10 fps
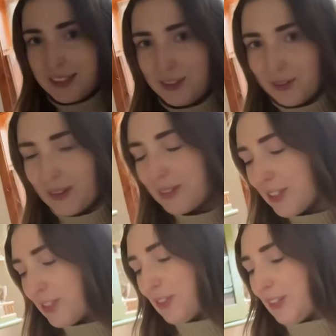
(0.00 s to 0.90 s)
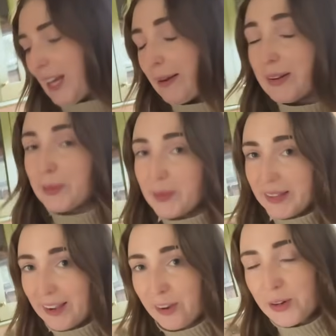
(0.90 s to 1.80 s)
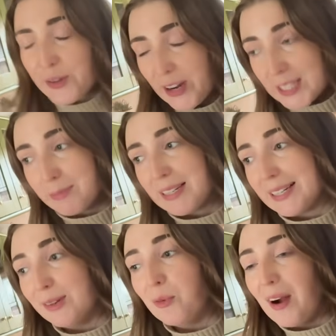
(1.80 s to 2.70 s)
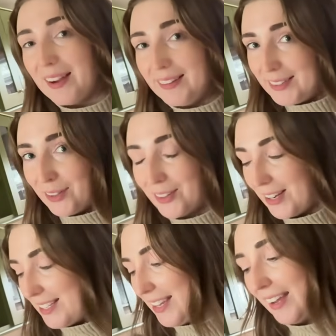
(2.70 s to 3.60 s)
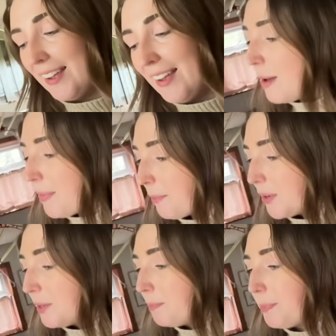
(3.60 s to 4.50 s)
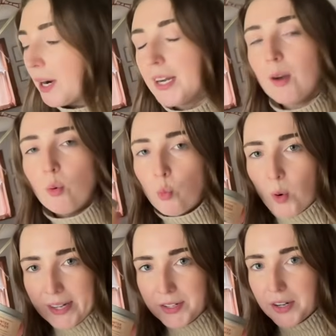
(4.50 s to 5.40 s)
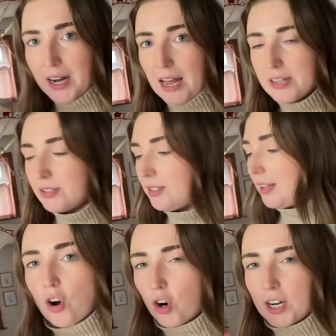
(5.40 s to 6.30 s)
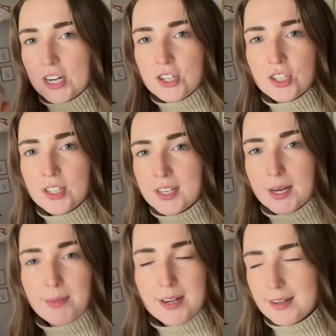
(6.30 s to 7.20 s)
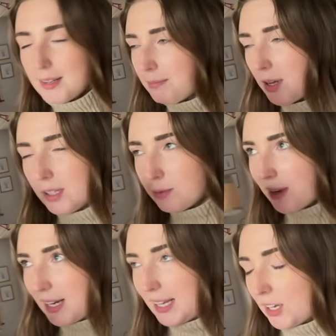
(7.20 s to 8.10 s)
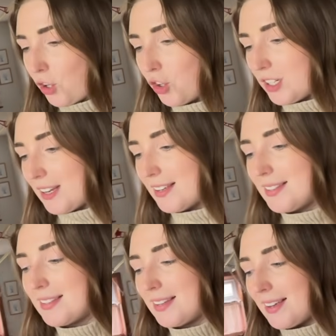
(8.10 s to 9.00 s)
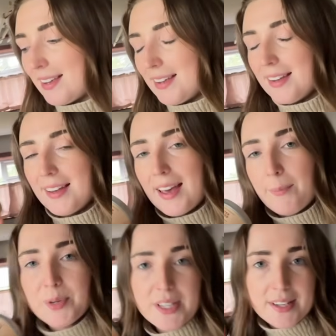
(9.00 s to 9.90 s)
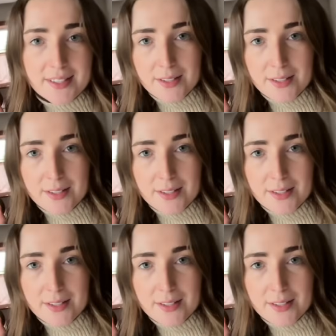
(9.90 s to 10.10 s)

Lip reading: you know what I'm gonna do? I'm gonna be incredibly wild and crazy. I'm gonna burn a winter candle, like orange, cinnamon, mulled winey goodness, and pretend it's a